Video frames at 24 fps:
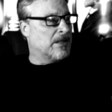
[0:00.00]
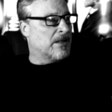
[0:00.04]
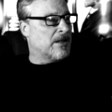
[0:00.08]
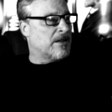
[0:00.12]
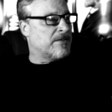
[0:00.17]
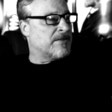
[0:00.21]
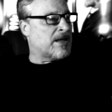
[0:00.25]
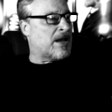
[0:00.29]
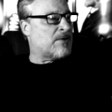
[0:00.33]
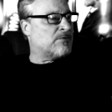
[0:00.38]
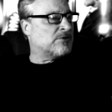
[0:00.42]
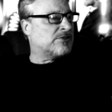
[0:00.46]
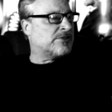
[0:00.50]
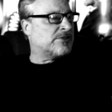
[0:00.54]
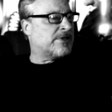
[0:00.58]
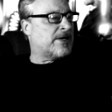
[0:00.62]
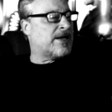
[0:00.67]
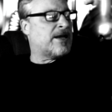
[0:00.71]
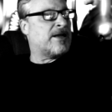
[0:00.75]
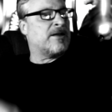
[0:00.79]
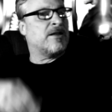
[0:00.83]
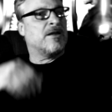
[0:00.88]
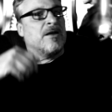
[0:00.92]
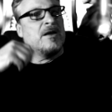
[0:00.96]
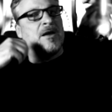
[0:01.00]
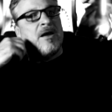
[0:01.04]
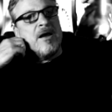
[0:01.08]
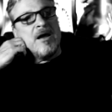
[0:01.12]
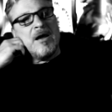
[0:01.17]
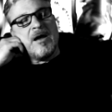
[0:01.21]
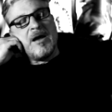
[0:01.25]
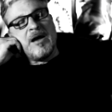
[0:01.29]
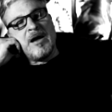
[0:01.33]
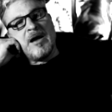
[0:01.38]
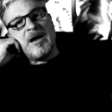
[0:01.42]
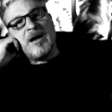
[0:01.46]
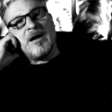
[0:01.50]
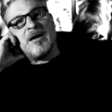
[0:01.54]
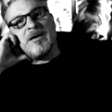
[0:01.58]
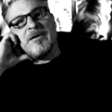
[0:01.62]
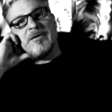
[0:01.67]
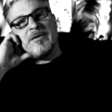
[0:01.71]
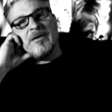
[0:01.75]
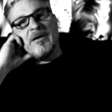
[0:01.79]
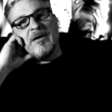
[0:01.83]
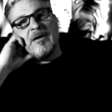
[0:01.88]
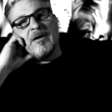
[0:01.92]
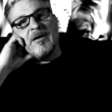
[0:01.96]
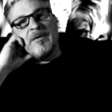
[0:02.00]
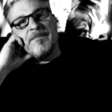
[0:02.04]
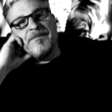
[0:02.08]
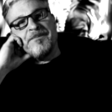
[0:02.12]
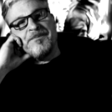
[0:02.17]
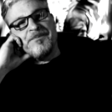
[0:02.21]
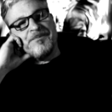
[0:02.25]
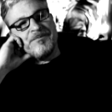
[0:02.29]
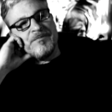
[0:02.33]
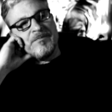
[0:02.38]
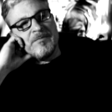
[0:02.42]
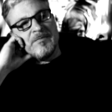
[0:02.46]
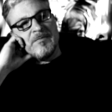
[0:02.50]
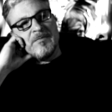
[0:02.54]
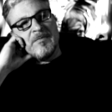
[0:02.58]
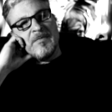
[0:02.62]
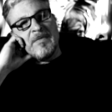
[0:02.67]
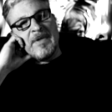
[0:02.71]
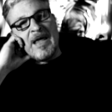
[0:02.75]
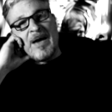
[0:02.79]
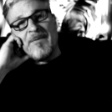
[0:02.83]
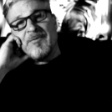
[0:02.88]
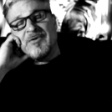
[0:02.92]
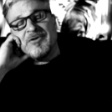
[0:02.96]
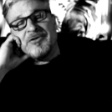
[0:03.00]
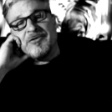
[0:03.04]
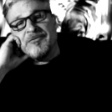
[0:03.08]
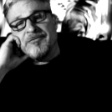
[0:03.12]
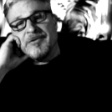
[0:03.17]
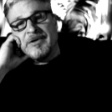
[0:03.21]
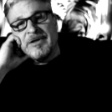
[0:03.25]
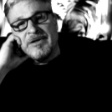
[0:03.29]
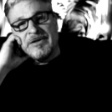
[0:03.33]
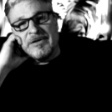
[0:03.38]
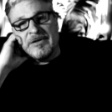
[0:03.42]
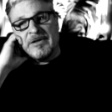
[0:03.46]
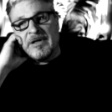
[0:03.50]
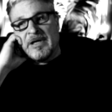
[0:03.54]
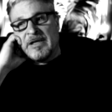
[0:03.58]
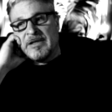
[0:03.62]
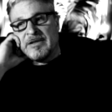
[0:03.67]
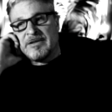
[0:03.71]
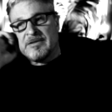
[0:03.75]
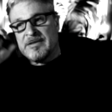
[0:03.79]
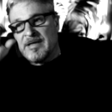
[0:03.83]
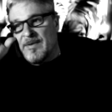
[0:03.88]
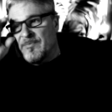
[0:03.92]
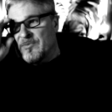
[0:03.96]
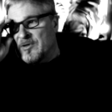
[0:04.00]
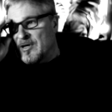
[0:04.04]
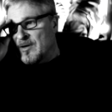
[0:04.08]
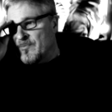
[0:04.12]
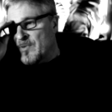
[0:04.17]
that was that, and that was the reason I stepped up.